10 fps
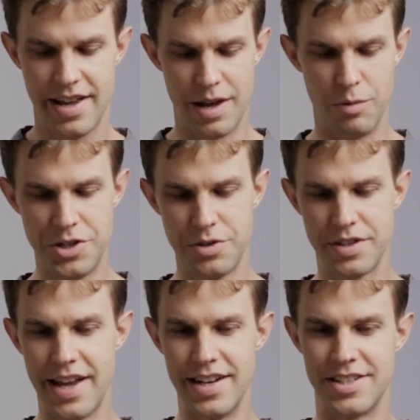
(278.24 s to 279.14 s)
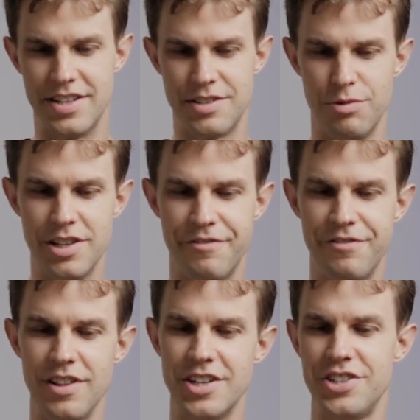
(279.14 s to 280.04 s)
and what you get is this really
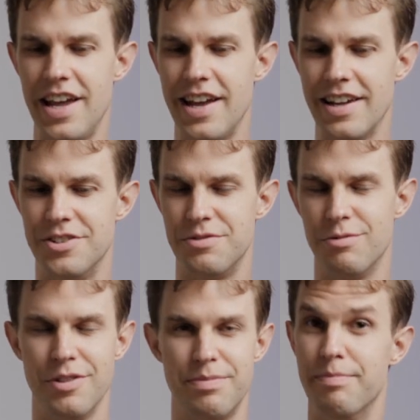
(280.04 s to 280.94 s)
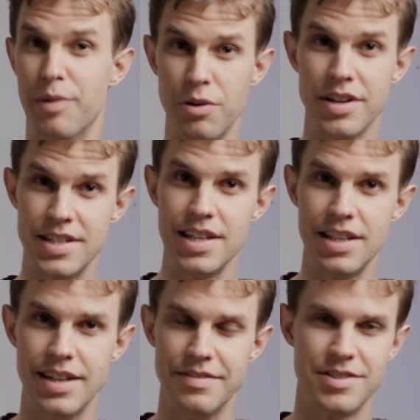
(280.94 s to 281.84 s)
flush edge with broken tea
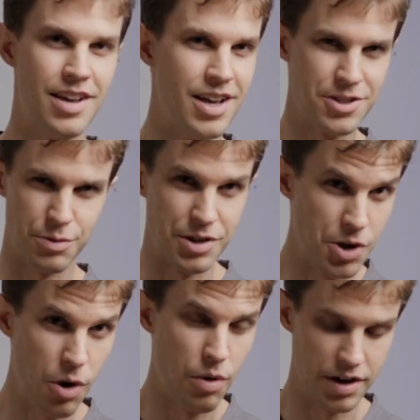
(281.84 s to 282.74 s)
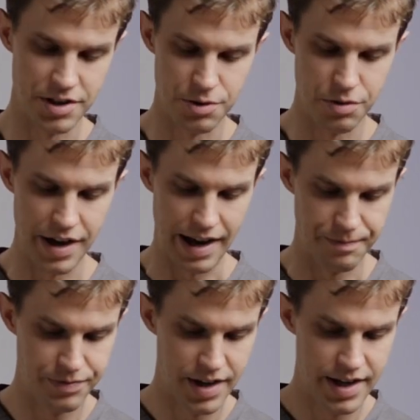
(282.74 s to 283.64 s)
leaves. So we don't want to do
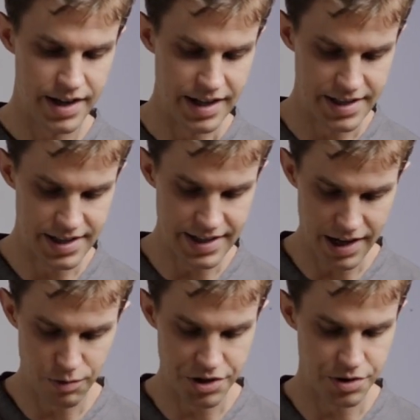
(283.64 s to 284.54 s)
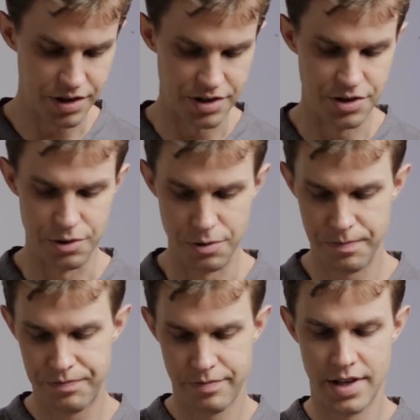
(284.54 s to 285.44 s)
that. Instead, what you can
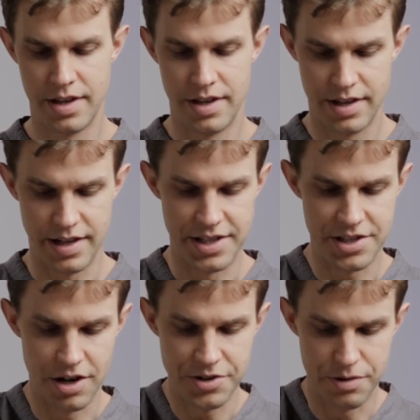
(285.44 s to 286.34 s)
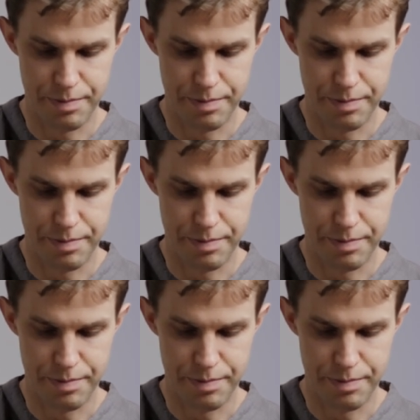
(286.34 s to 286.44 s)
do is start to